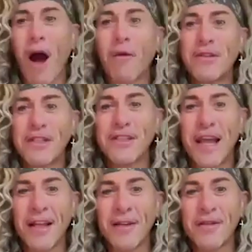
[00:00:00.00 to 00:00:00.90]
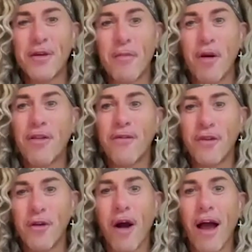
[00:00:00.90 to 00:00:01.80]
I was just saying to both of
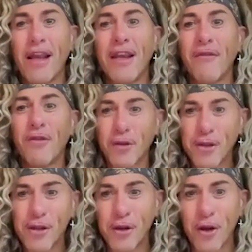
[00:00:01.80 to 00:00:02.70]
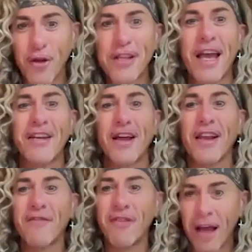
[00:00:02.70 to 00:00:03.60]
you, I love your studios and I
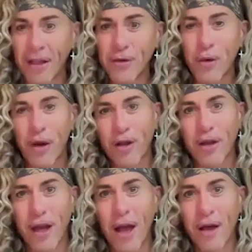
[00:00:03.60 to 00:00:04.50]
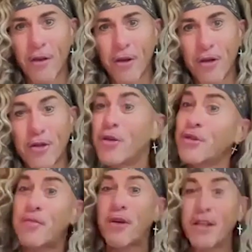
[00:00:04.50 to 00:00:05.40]
love the artwork that you choose
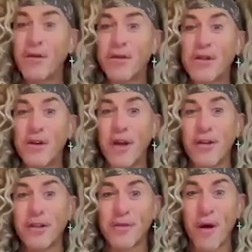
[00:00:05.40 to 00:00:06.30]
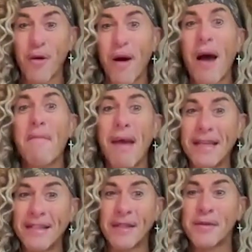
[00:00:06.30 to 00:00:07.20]
to put in your studios as well.
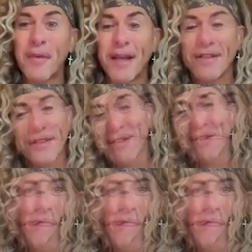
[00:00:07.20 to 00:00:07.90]
Amazing spaces.